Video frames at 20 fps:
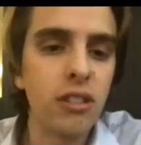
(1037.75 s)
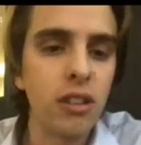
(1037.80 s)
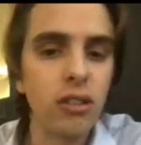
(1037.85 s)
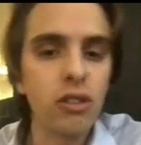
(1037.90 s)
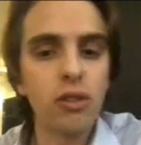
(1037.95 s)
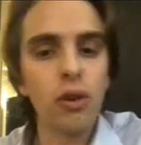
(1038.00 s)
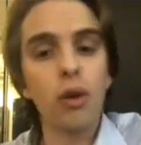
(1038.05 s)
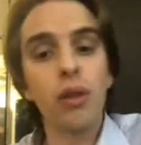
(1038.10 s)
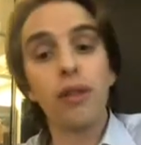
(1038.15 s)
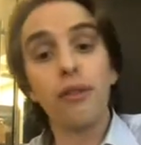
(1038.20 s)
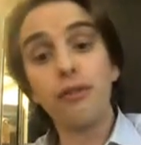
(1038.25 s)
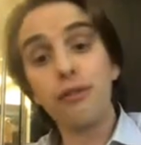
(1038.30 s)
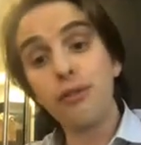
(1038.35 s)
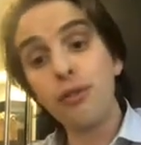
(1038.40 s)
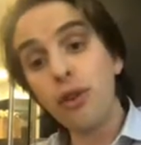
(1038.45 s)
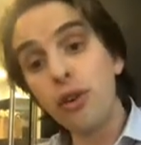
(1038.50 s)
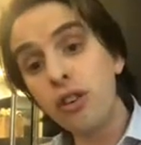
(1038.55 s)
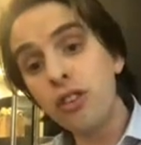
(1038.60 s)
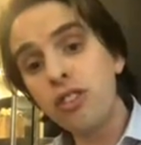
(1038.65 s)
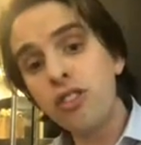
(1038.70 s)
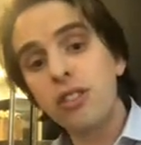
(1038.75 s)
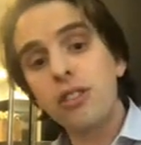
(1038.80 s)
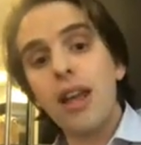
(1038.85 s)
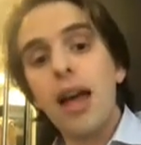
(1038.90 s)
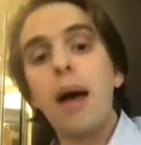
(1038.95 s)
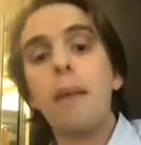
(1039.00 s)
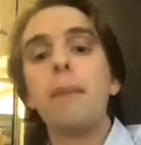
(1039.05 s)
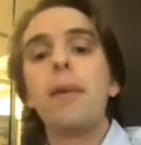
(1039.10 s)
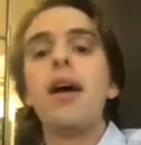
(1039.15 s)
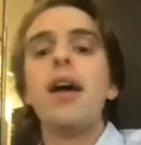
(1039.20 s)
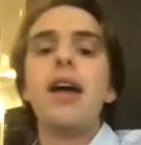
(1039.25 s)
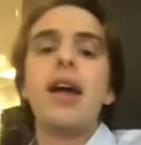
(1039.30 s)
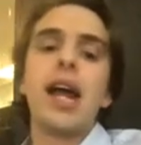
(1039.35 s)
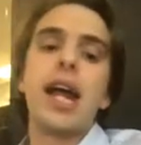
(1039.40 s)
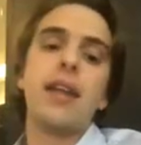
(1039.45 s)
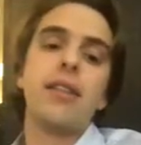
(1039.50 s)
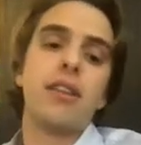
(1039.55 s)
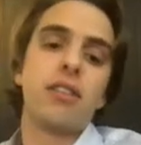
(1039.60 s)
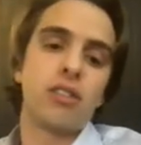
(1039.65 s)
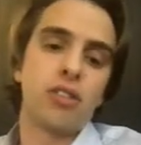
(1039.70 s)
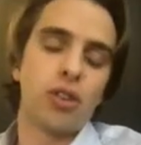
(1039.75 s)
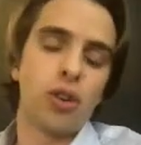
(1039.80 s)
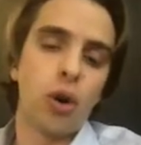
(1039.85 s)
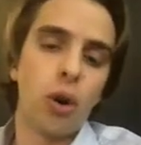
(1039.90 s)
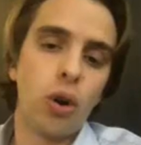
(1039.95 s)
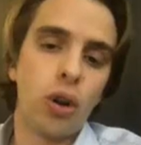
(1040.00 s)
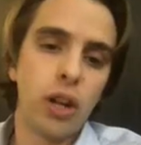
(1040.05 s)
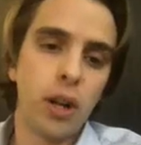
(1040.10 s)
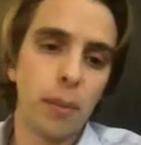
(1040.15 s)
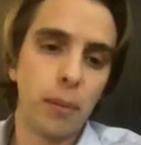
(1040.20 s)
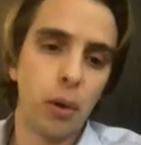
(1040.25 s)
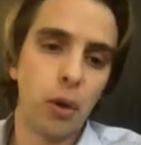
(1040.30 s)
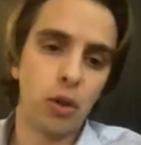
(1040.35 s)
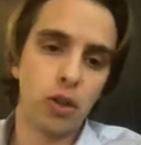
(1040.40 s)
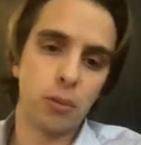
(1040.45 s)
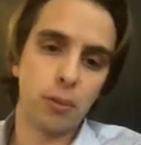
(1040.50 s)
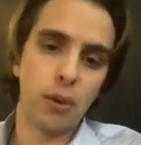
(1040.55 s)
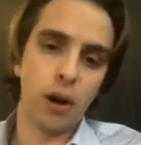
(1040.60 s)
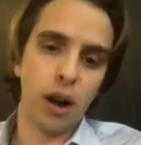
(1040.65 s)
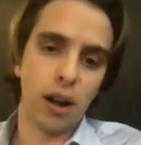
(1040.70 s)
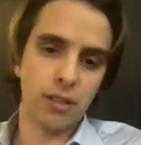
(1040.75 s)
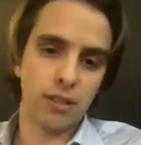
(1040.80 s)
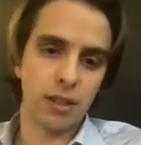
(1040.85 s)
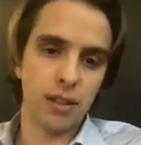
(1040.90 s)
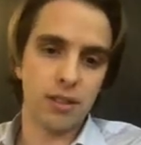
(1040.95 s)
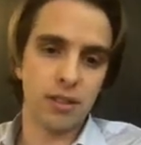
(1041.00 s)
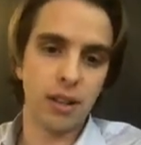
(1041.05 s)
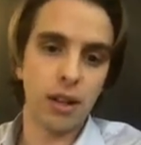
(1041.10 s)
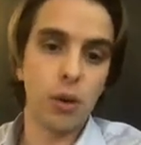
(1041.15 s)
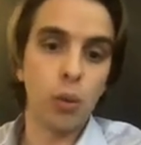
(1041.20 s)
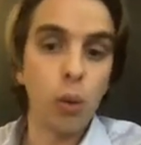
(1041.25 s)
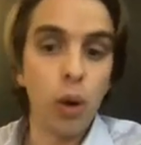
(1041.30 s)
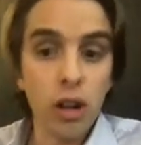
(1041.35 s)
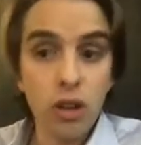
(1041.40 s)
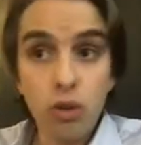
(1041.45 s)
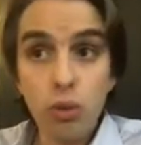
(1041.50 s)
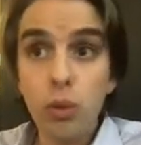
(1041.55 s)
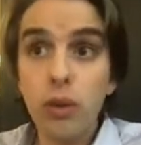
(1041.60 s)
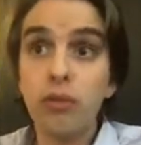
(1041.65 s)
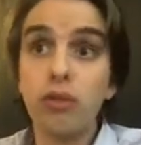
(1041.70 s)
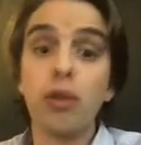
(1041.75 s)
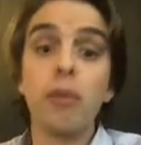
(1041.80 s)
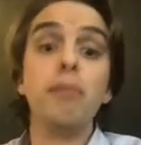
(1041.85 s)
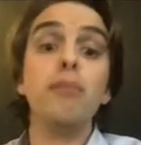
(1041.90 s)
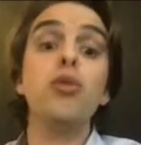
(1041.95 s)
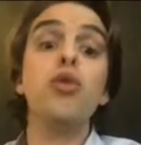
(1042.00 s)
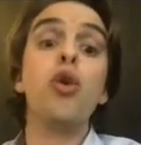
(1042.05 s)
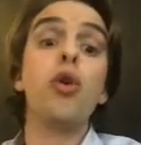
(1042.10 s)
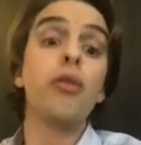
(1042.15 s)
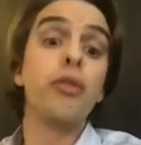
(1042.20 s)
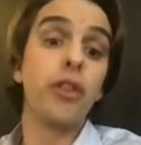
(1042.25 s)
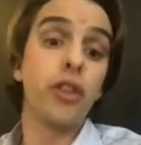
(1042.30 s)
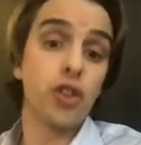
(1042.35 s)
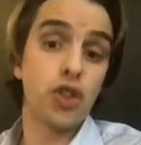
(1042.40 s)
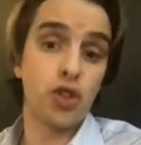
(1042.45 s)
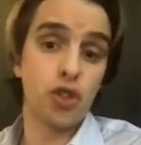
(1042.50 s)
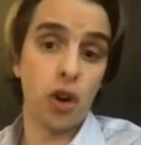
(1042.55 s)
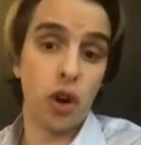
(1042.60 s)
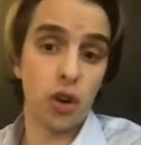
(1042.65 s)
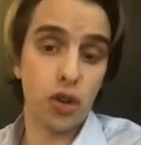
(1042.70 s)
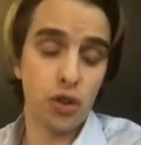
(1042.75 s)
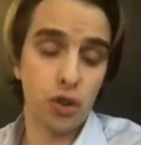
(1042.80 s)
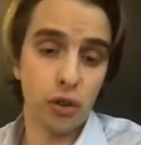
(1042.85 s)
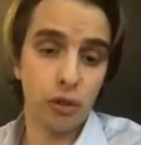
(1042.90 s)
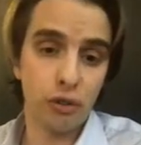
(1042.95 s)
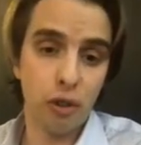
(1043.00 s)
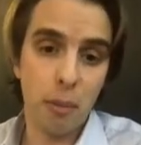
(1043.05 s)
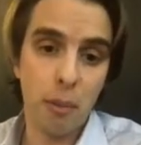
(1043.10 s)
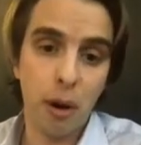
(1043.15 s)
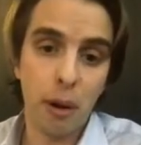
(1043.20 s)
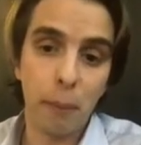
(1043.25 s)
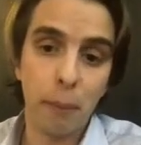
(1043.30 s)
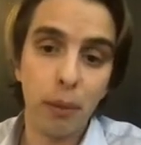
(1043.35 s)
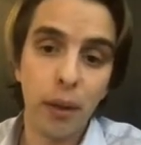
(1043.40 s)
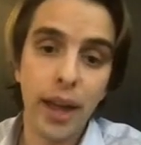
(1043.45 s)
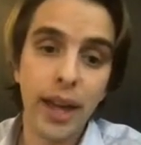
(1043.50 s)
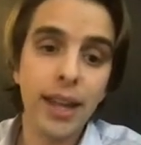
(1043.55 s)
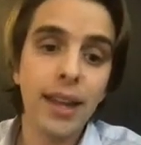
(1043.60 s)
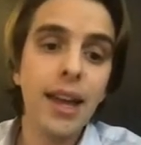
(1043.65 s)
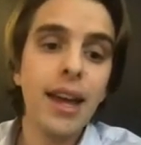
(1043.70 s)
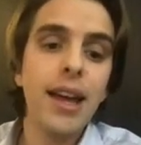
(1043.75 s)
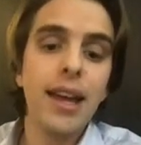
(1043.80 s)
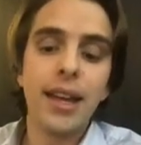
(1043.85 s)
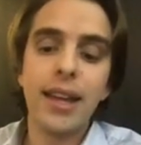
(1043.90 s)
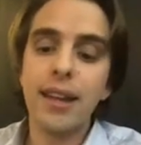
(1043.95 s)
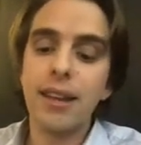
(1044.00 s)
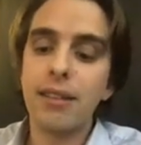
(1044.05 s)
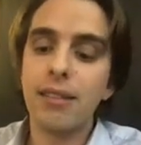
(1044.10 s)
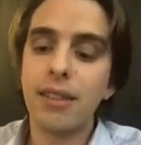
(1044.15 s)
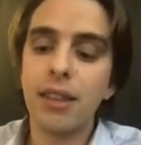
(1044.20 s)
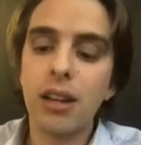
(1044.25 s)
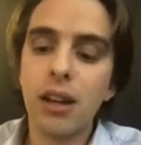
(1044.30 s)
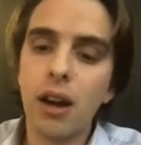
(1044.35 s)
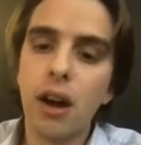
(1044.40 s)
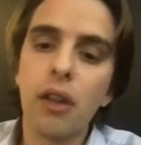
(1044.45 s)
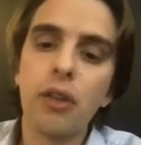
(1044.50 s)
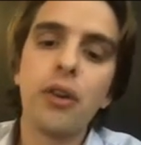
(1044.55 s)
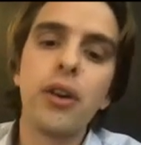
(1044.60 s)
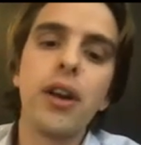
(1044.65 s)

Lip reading: And so the first step in the zirconia post-processing, once we've removed the structure from our blank, is the color